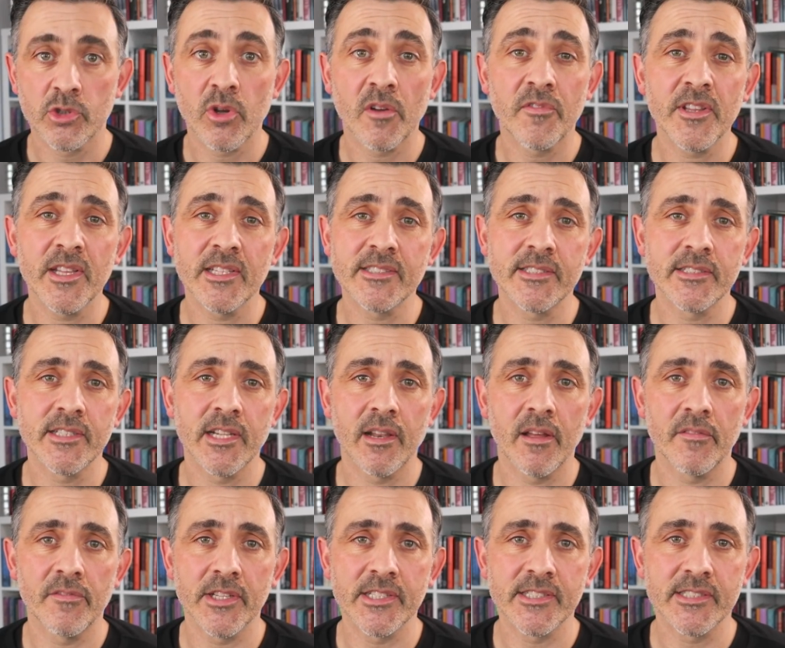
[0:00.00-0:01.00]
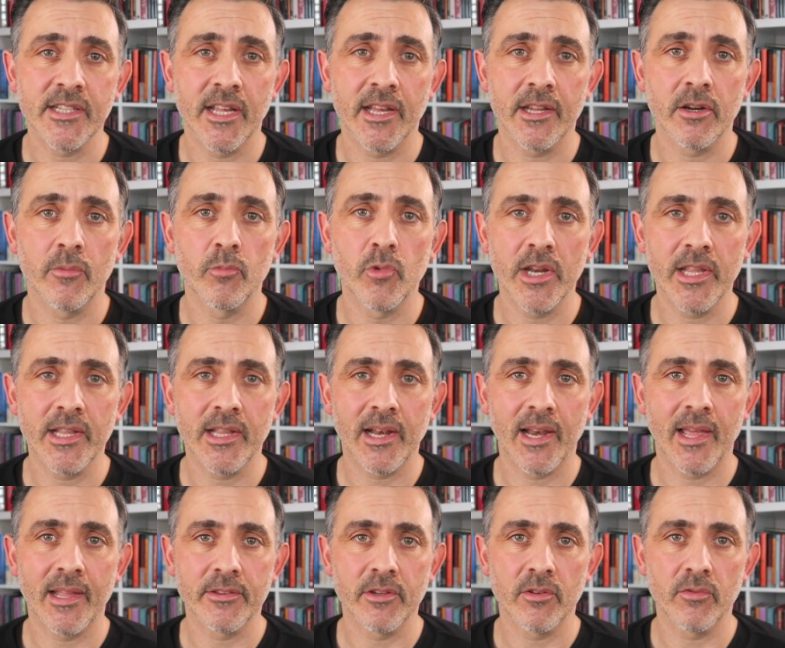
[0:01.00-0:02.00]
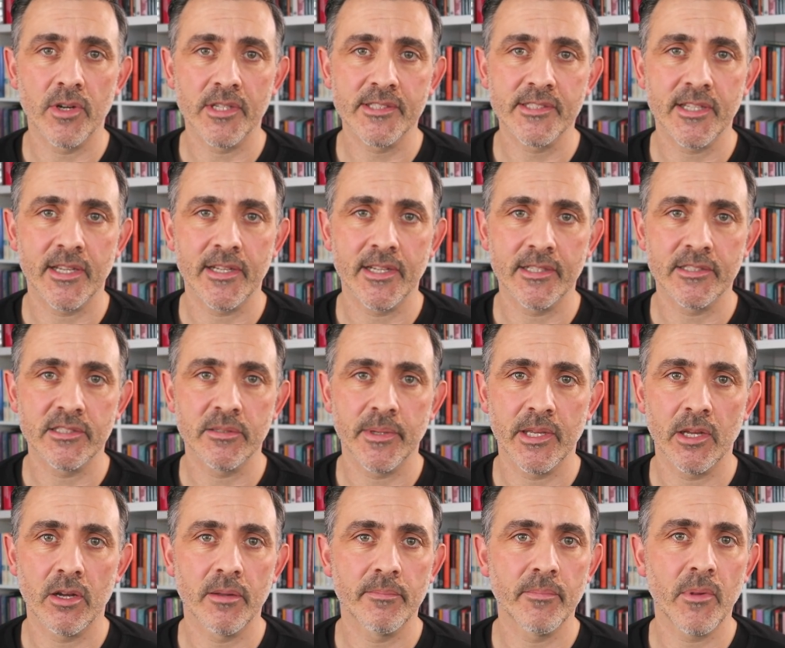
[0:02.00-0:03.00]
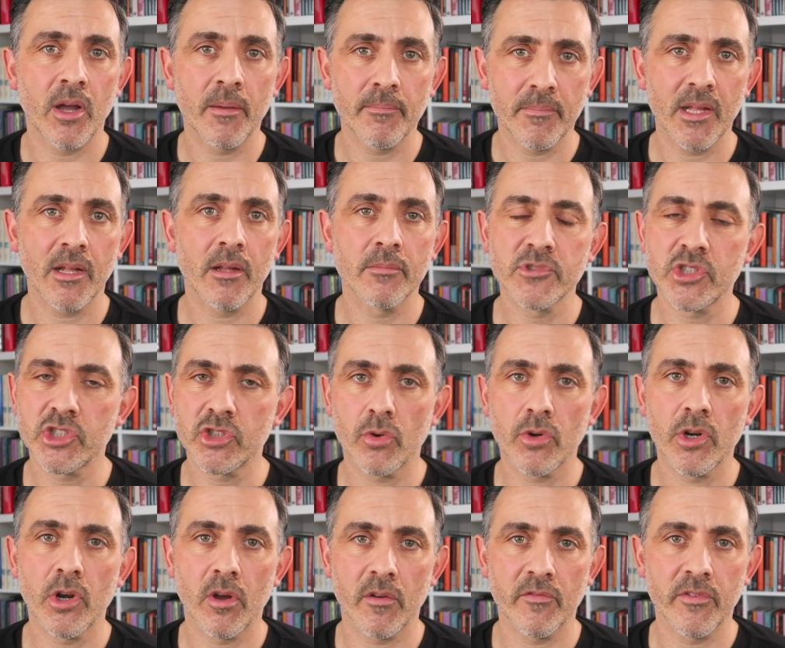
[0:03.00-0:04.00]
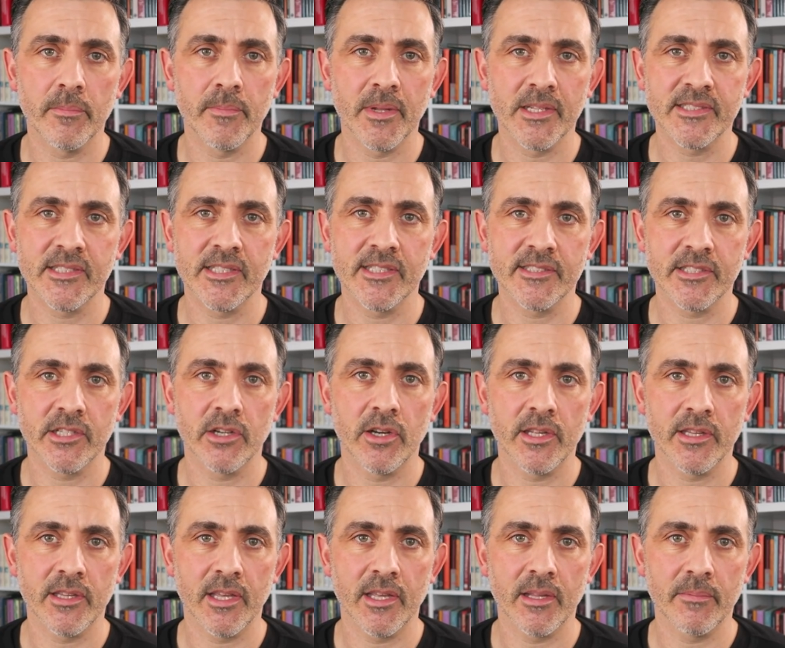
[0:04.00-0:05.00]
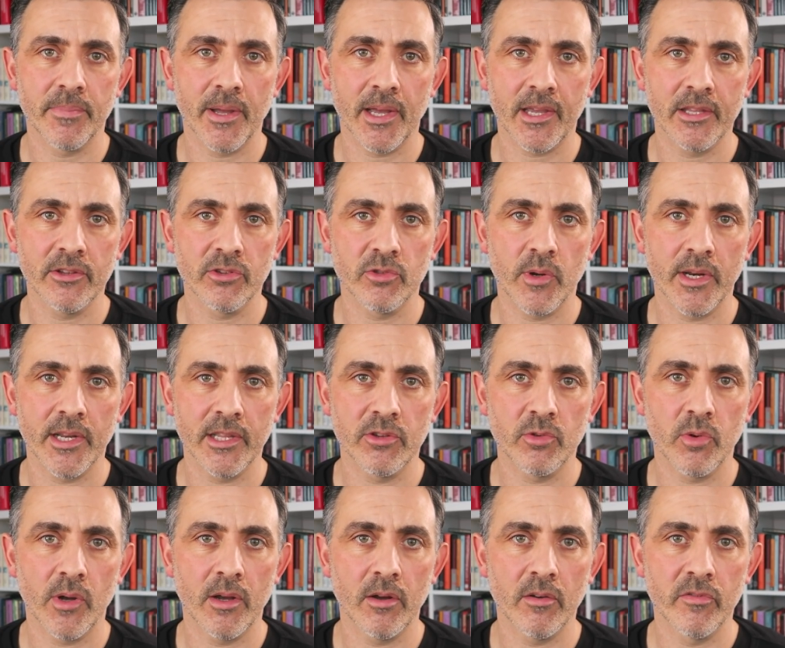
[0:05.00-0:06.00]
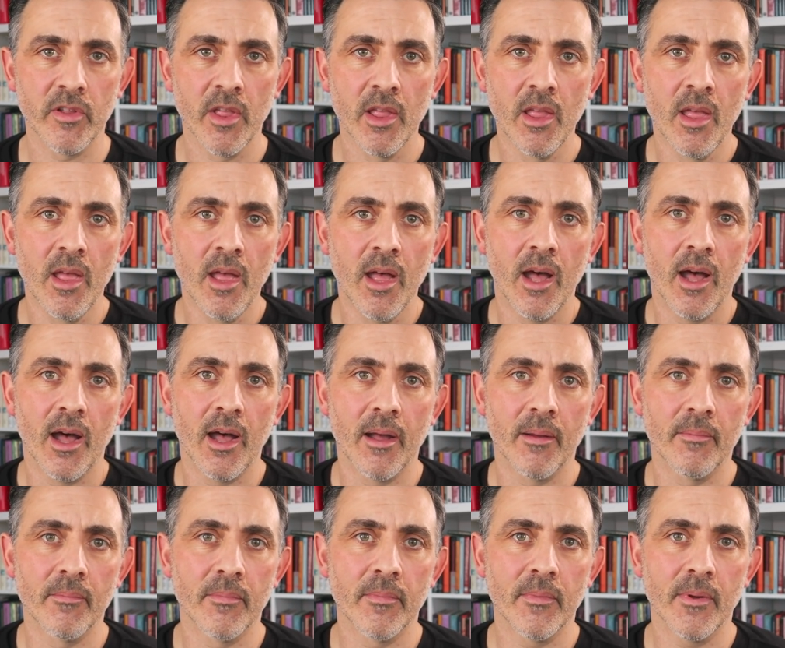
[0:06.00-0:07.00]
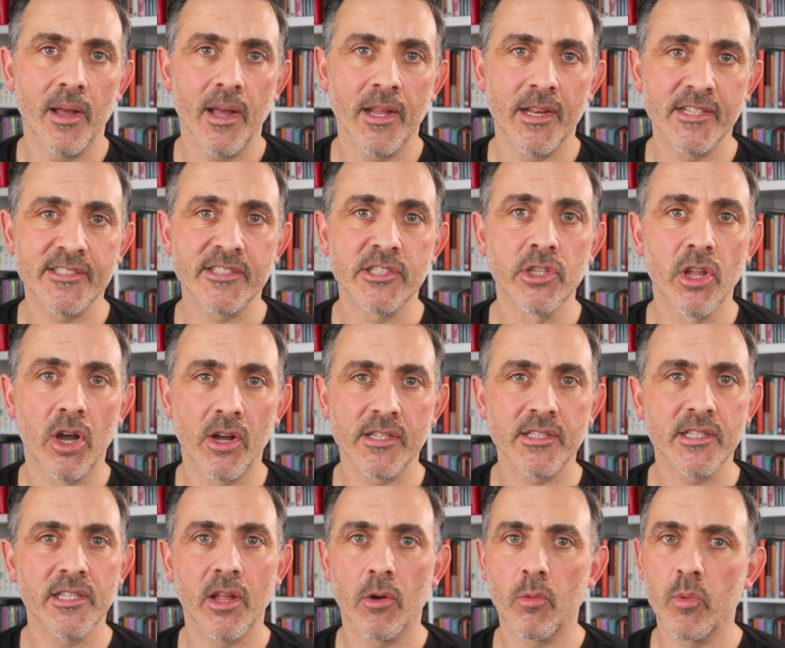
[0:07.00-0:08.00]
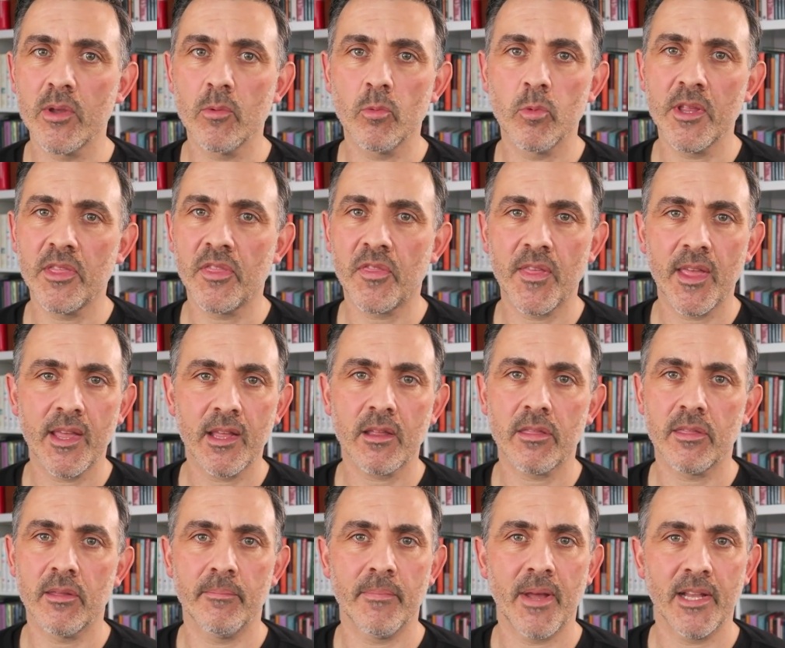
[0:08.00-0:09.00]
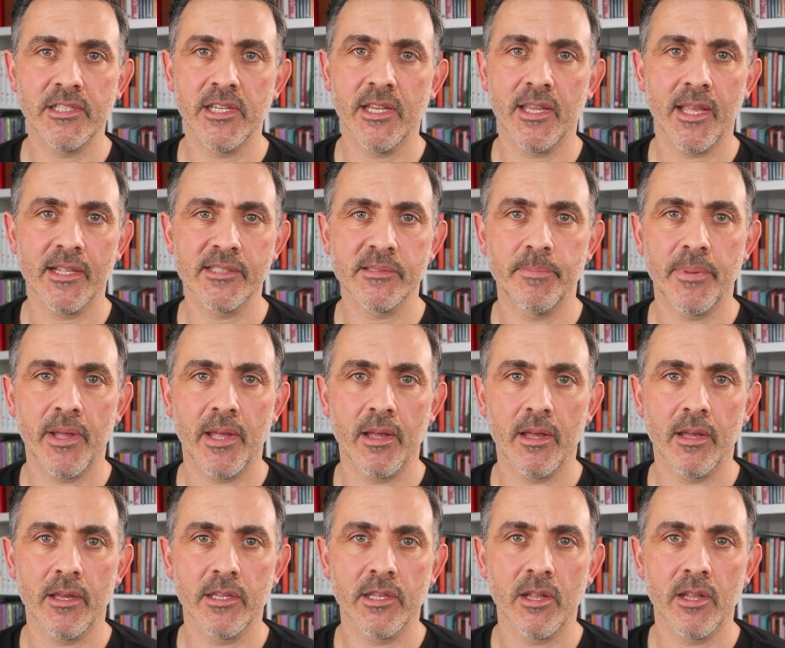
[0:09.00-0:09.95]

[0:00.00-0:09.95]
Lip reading: So I think this is a lovely set, and I'm really glad that Russ sent it to me. I'm sure a lot of you missed this, and I did back in 2012. And it's not, you know, we think that magic gets better.